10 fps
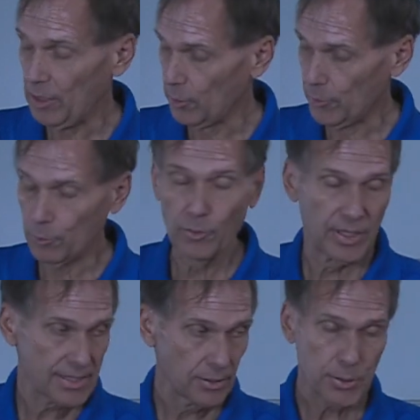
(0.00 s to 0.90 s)
we go through
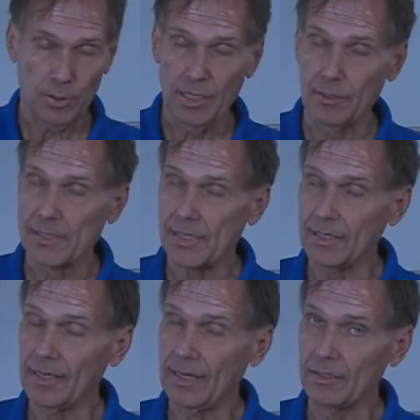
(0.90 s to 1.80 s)
this, and I'll show you here in a
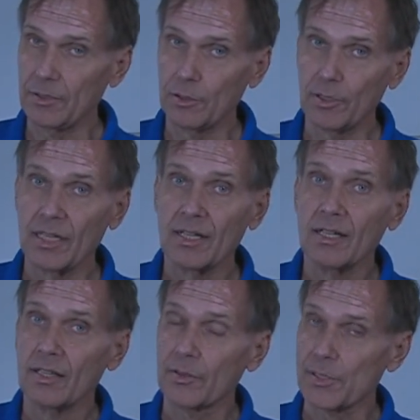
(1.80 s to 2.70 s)
second how to do it,
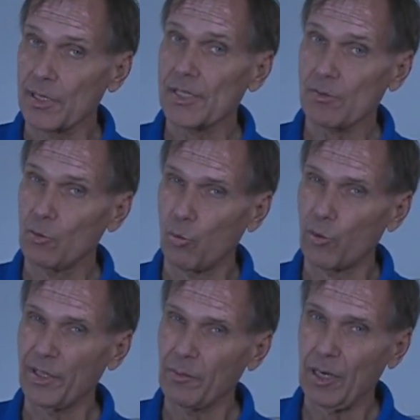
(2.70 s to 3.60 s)
there's also a
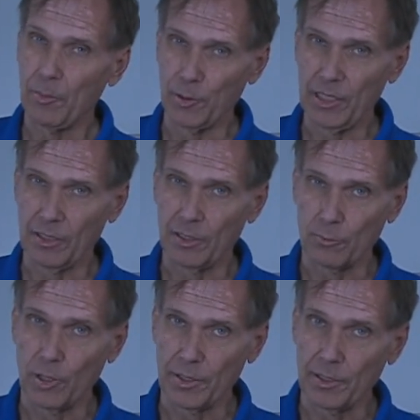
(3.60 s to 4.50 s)
warning about putting it
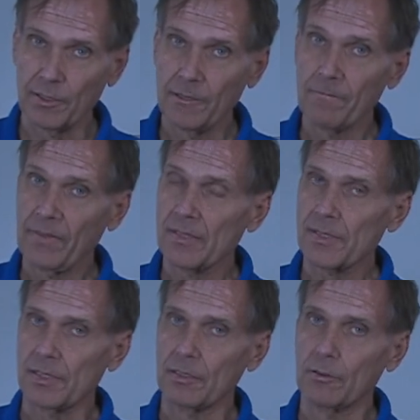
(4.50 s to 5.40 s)
on rudder.
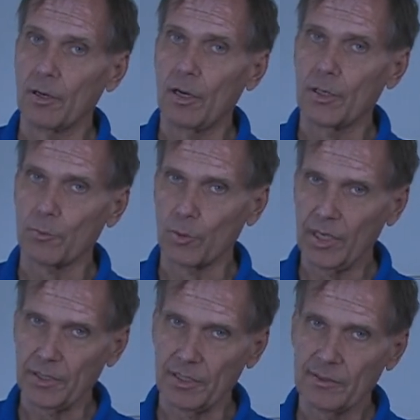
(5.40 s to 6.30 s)
So on
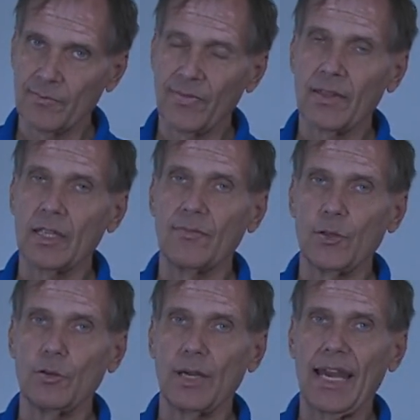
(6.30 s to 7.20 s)
rudder,
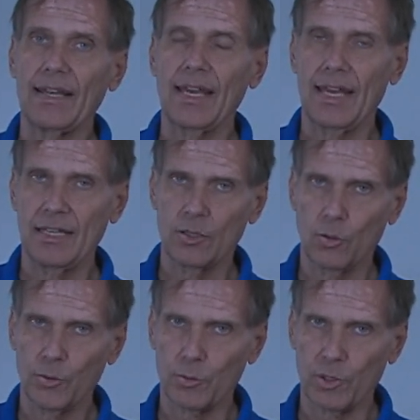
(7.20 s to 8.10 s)
if you add heading
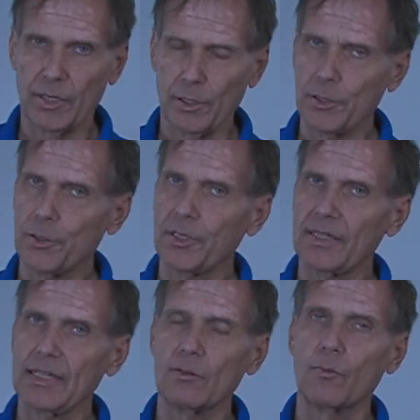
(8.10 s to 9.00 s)
hold to rudder, you're
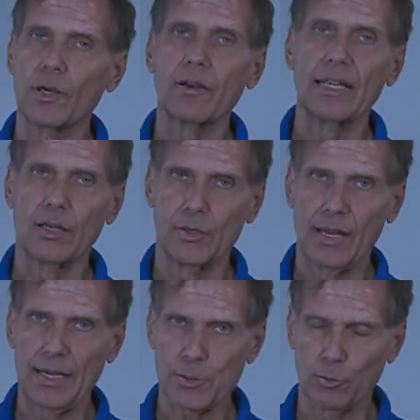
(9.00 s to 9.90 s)
gonna get a very
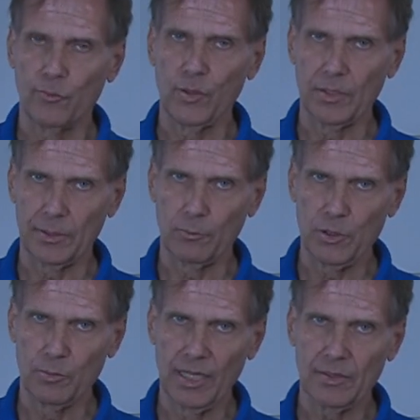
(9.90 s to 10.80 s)
unnatural feeling
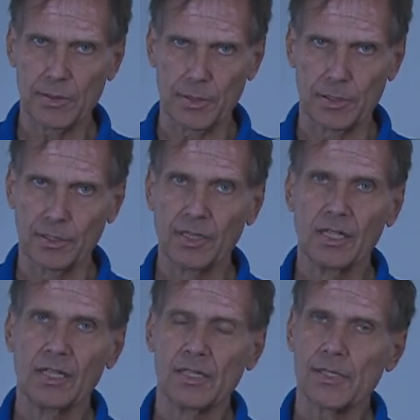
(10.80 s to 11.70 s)
when you make the turn.
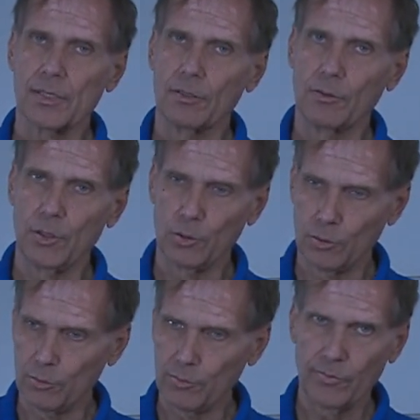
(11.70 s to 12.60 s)
So
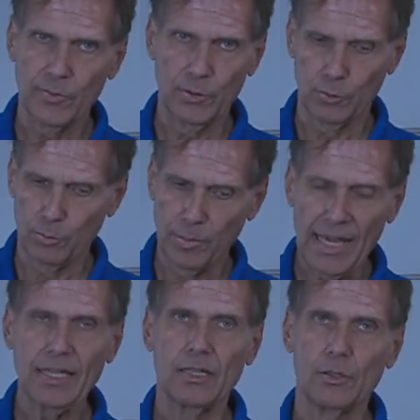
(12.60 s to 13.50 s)
you'll, you'll
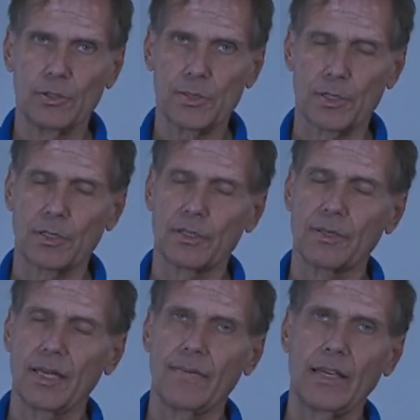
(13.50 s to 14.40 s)
bank into a
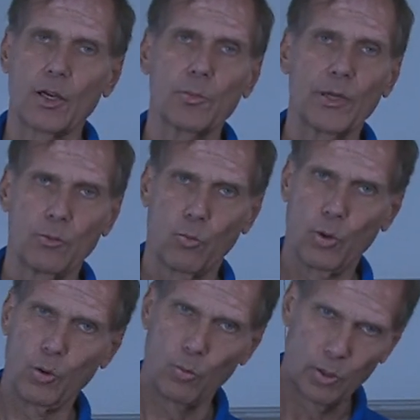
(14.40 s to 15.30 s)
turn and the airplane
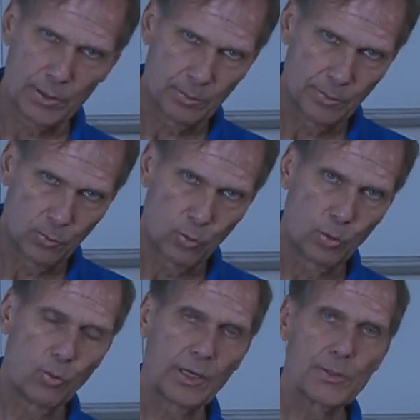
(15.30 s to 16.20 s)
won't wanna,
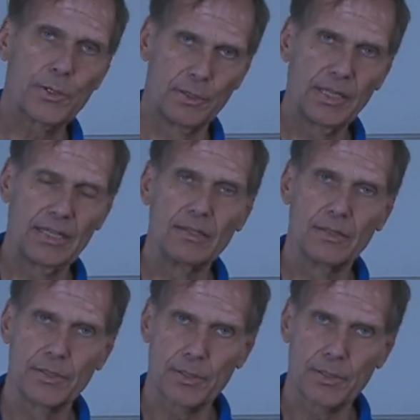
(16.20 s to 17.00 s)
won't wanna turn into the